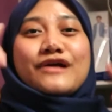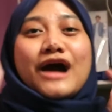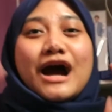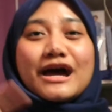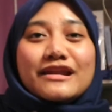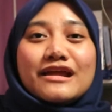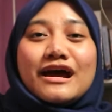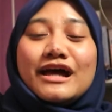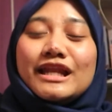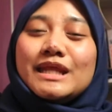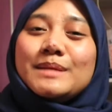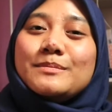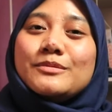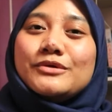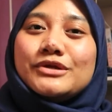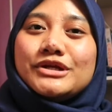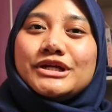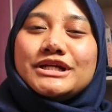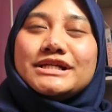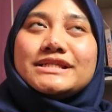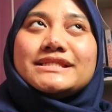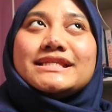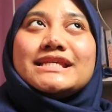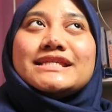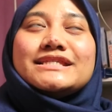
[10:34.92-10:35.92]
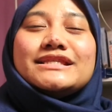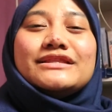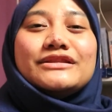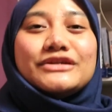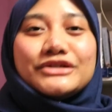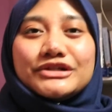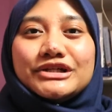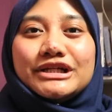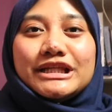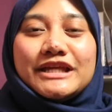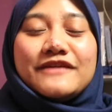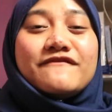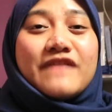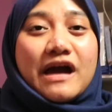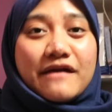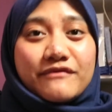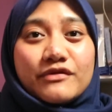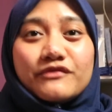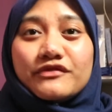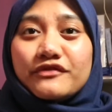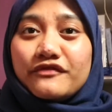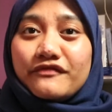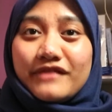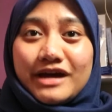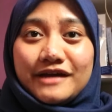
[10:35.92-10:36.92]
Unhoneymooners is literally 5
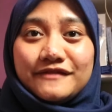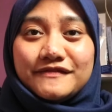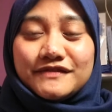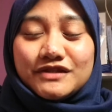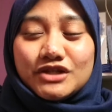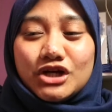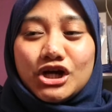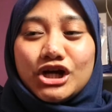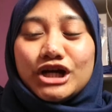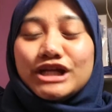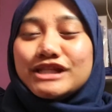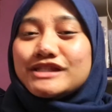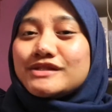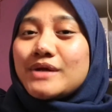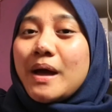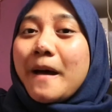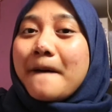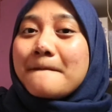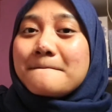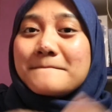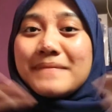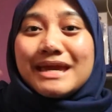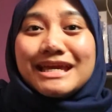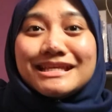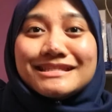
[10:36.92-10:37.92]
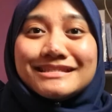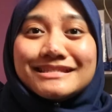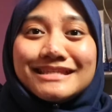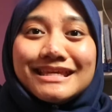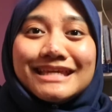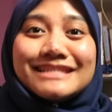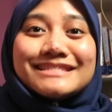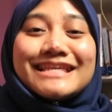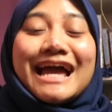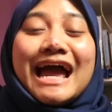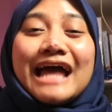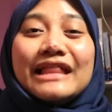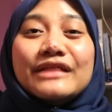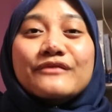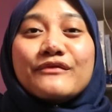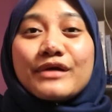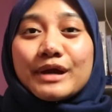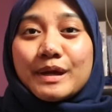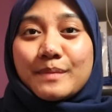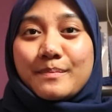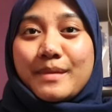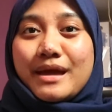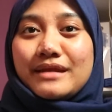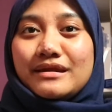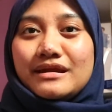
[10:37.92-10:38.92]
out of 5 stars. It's amazing. It's highly
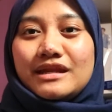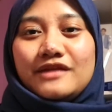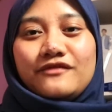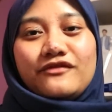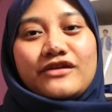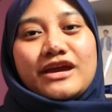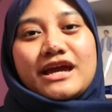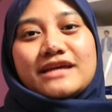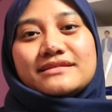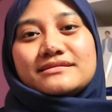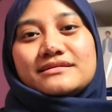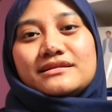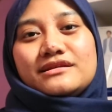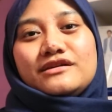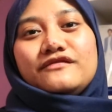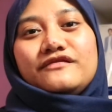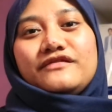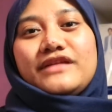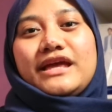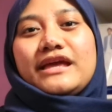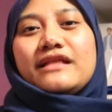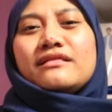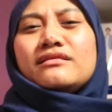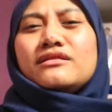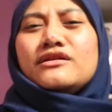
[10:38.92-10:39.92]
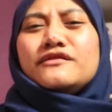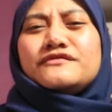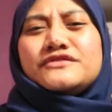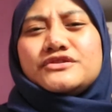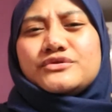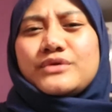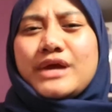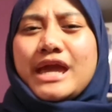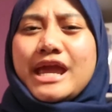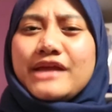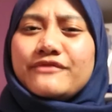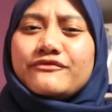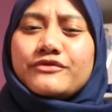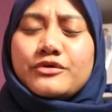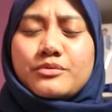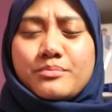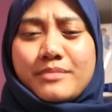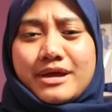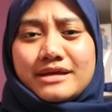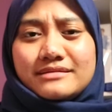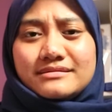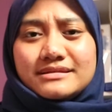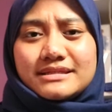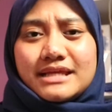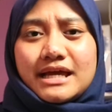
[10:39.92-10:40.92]
recommended if you guys love to hate
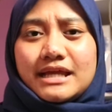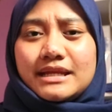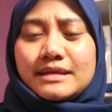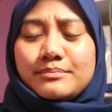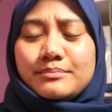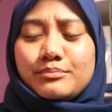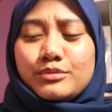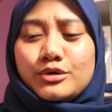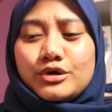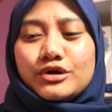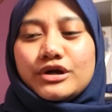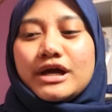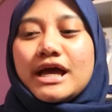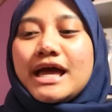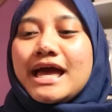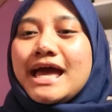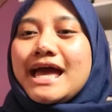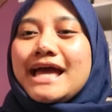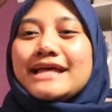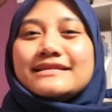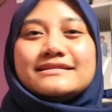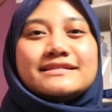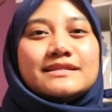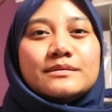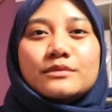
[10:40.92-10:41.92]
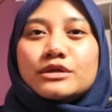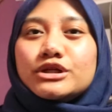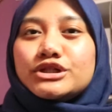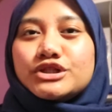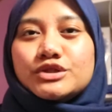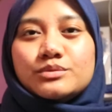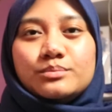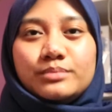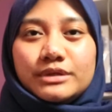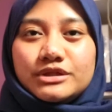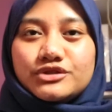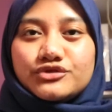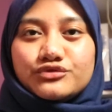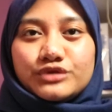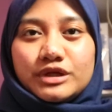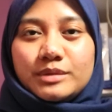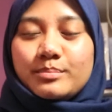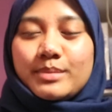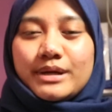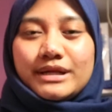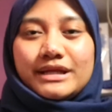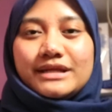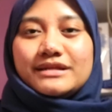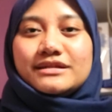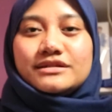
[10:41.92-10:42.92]
romance kind of book. It's similar to Beach Read
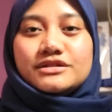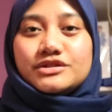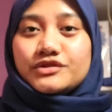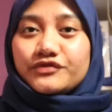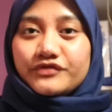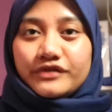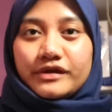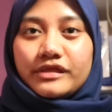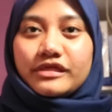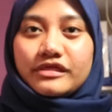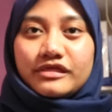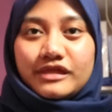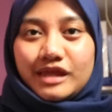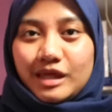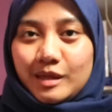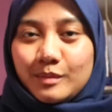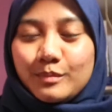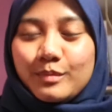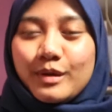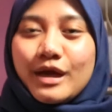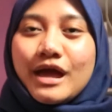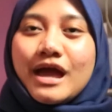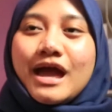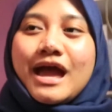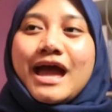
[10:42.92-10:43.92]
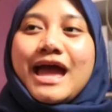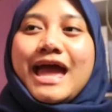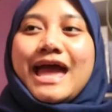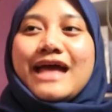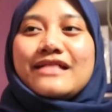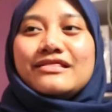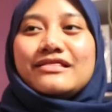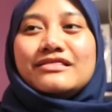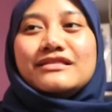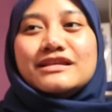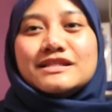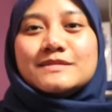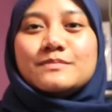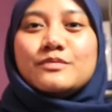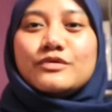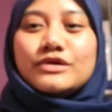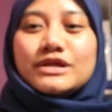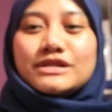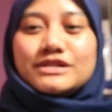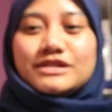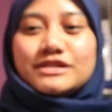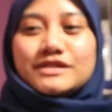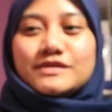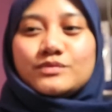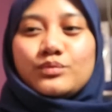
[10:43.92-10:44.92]
but in a different theme, and this book
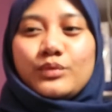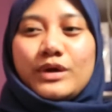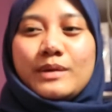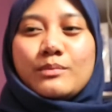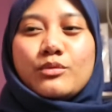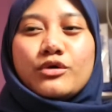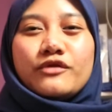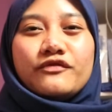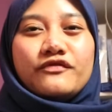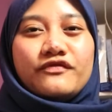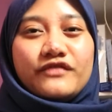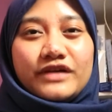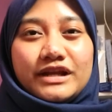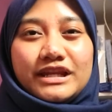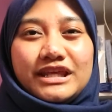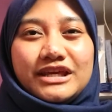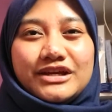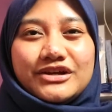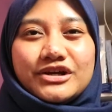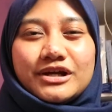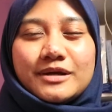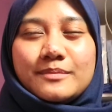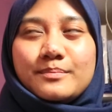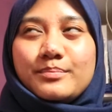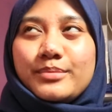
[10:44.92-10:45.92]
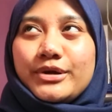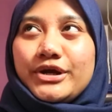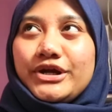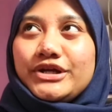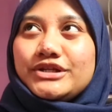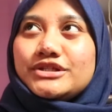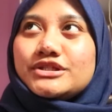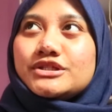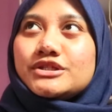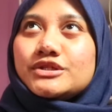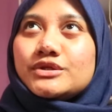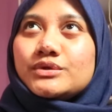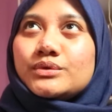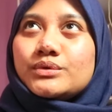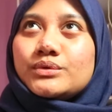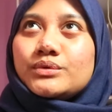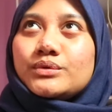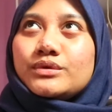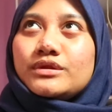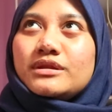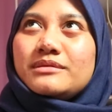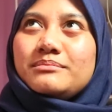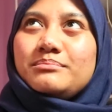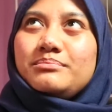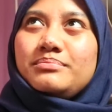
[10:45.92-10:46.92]
is just way more funnier compared
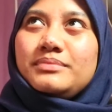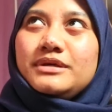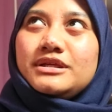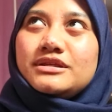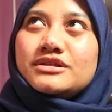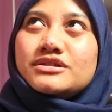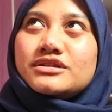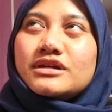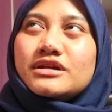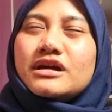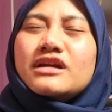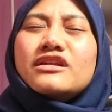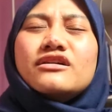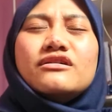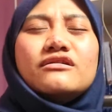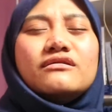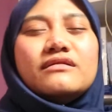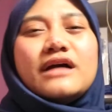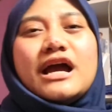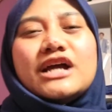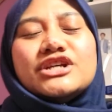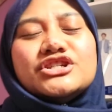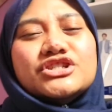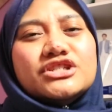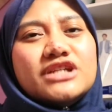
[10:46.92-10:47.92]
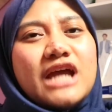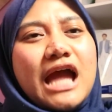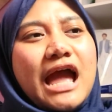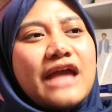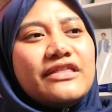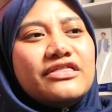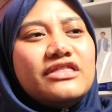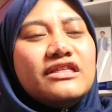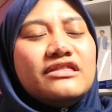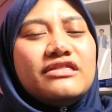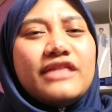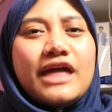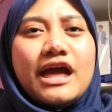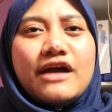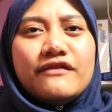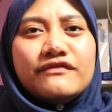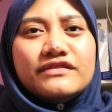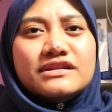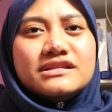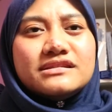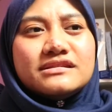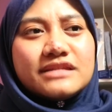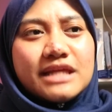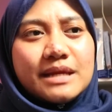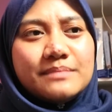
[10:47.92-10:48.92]
to the Beach. No, actually I think they have the
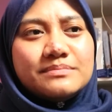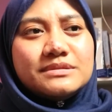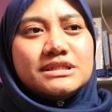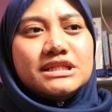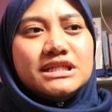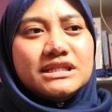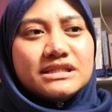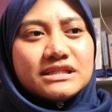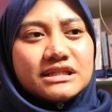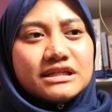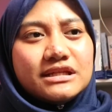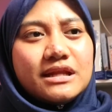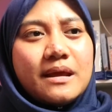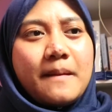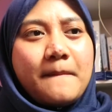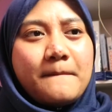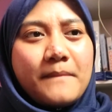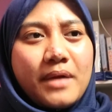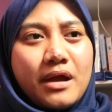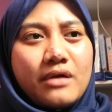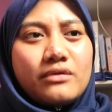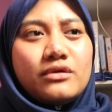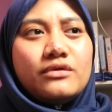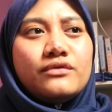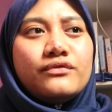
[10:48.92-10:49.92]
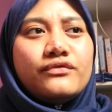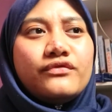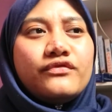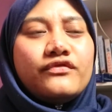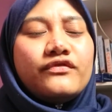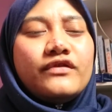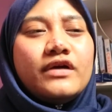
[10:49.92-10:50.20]
same decent amount of